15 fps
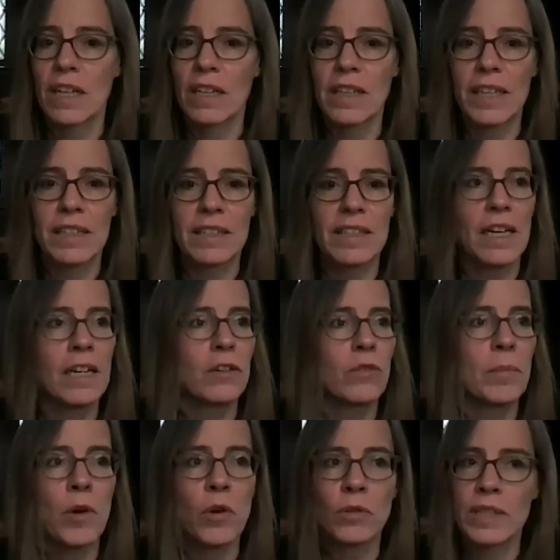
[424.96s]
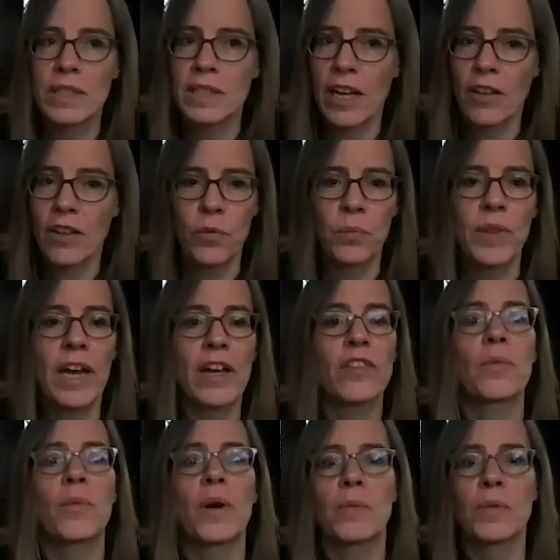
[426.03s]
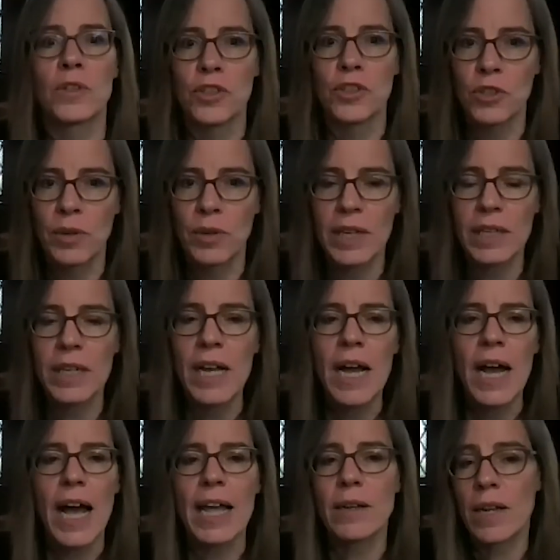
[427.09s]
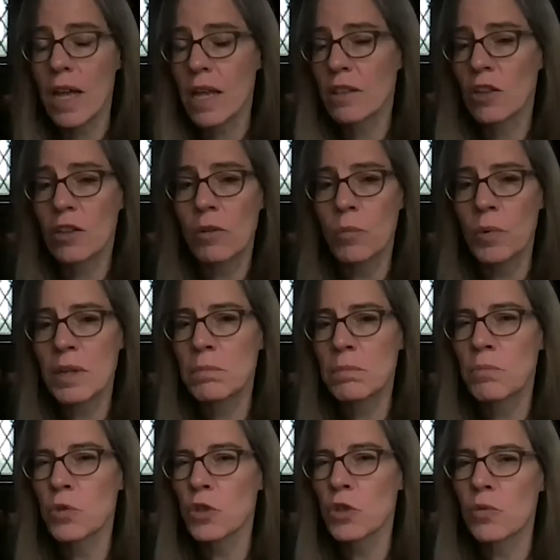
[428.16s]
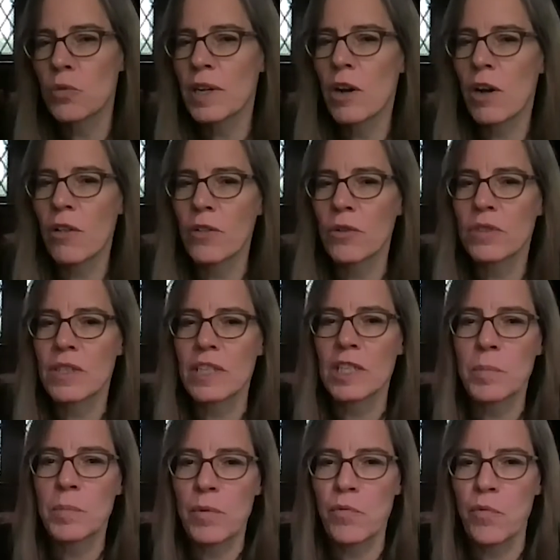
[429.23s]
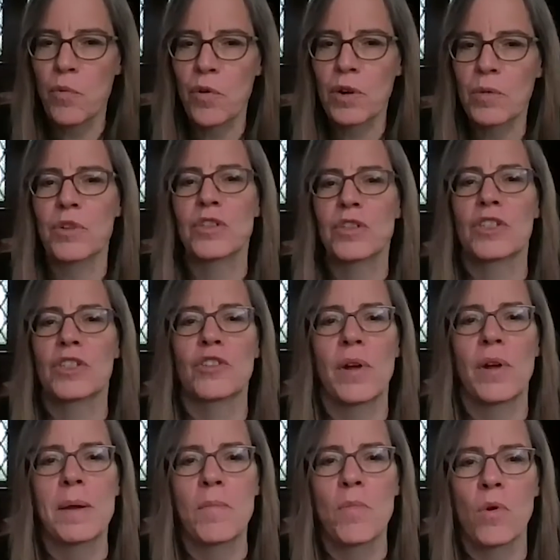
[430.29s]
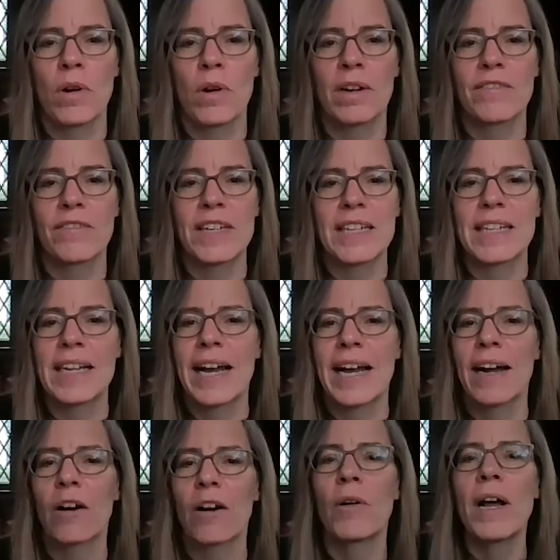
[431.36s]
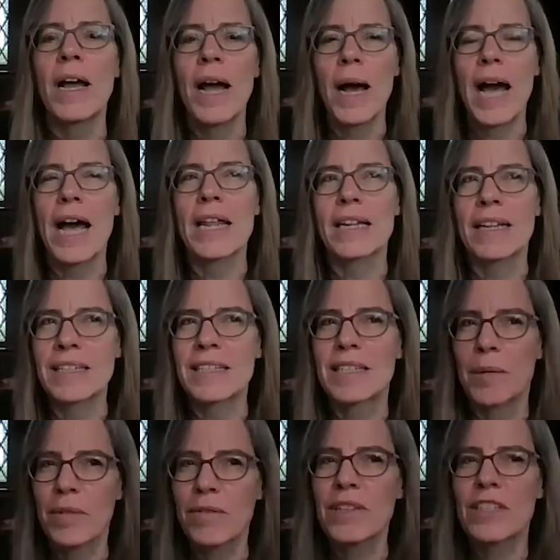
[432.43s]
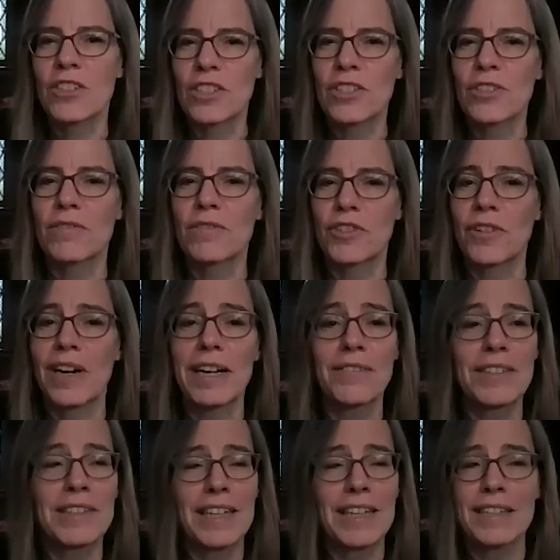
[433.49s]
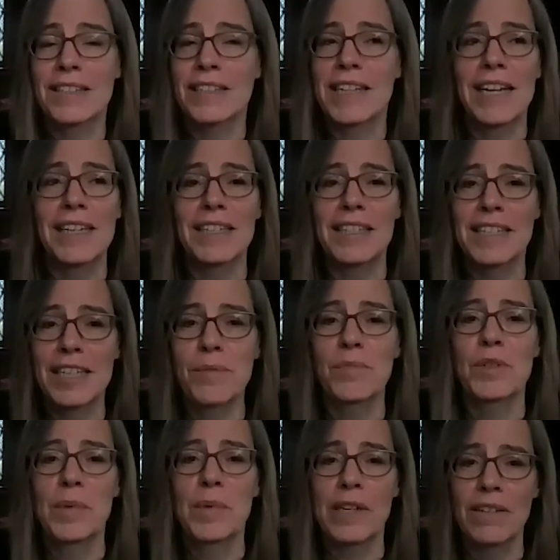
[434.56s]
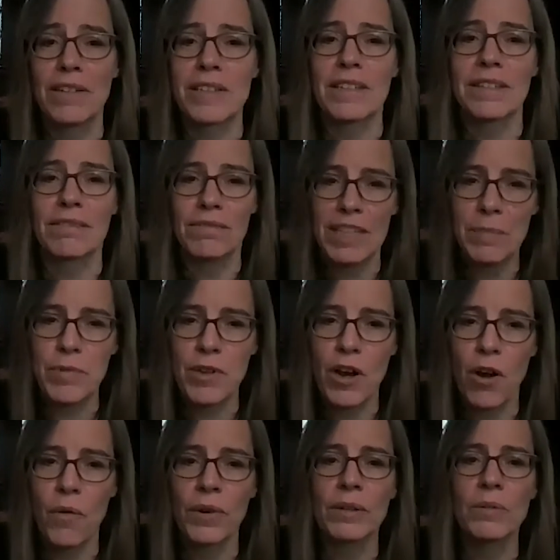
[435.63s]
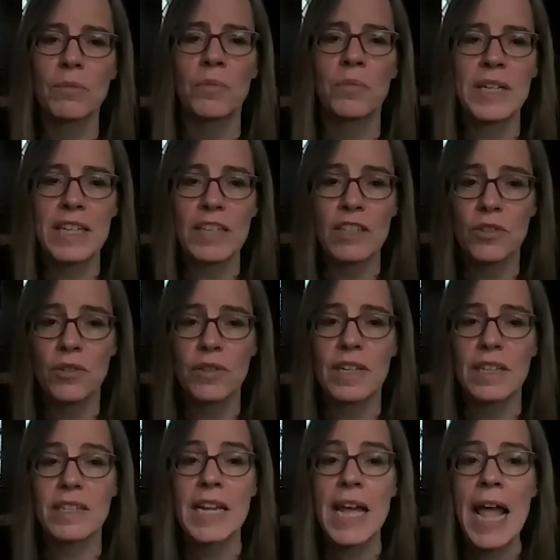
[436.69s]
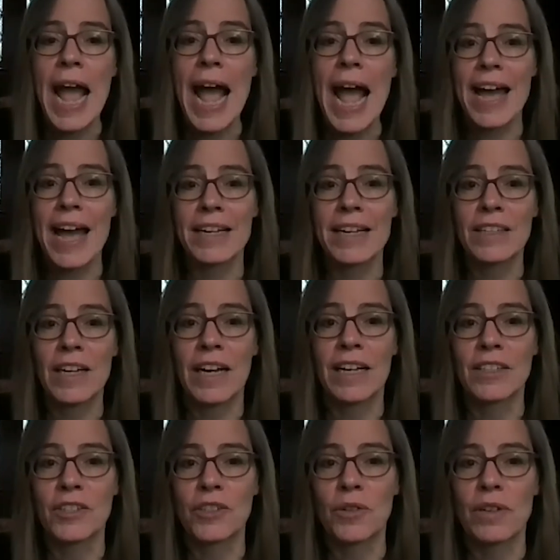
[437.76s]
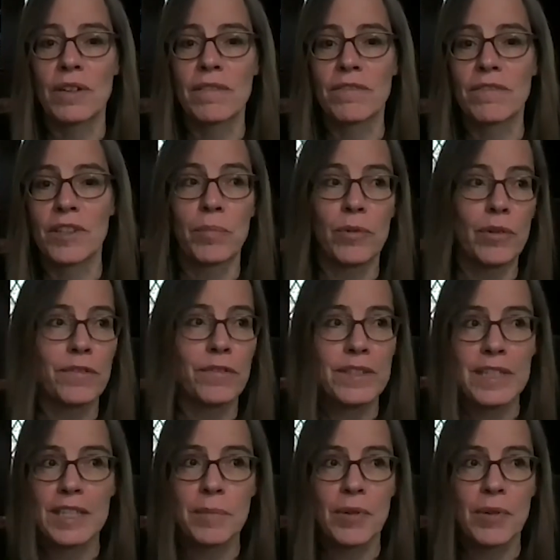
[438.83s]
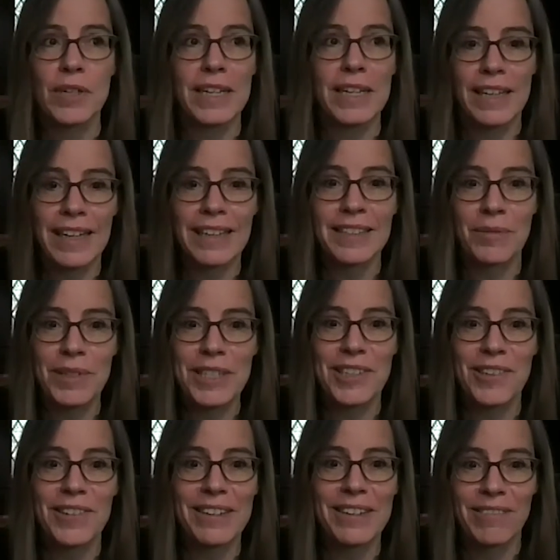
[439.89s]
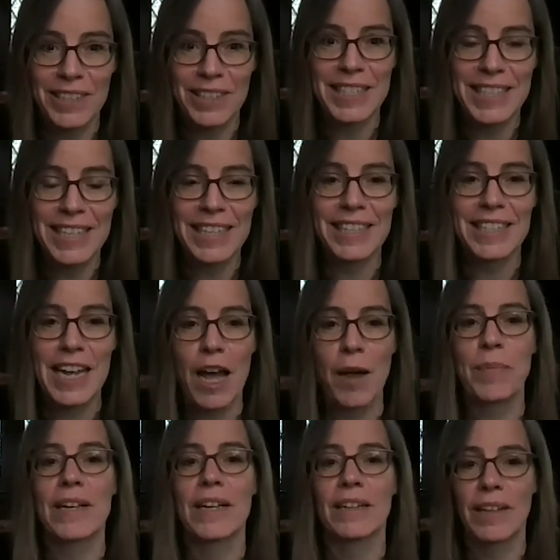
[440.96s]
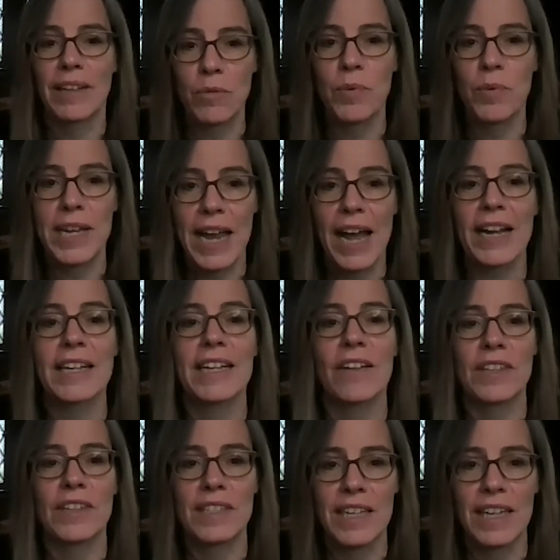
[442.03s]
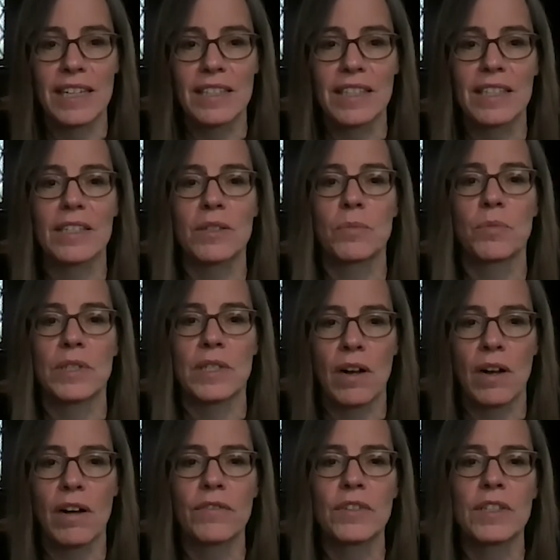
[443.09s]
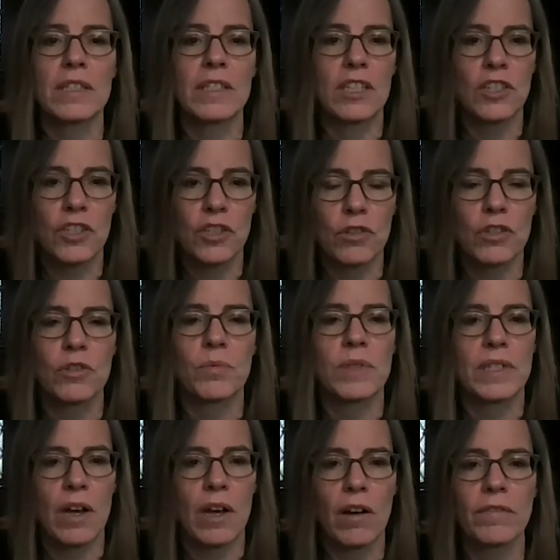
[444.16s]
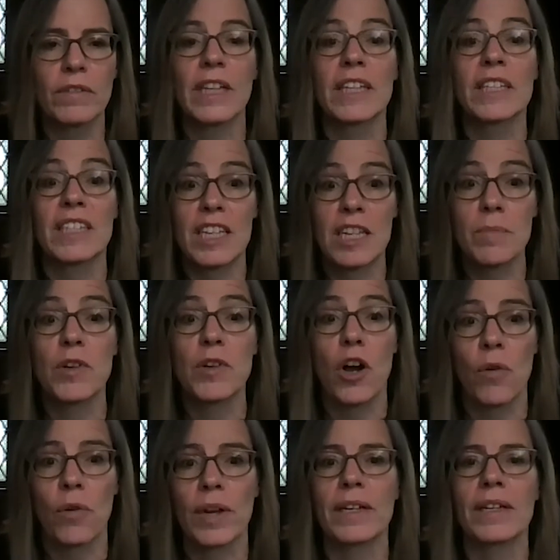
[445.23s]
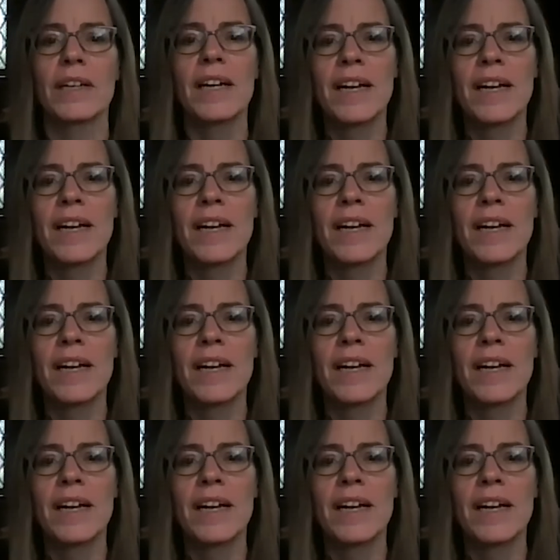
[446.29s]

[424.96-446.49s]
collect data remotely, that's what we're doing. And look, we're doing all those things before. We're just doing more of it now. And some of it is just sort of driving that team spirit to keep going. We can do this. And sort of the proof is in the pudding. As we do it, we're seeing it's happening. Like, we can get these cases resolved, these concerns resolved. Let's keep going.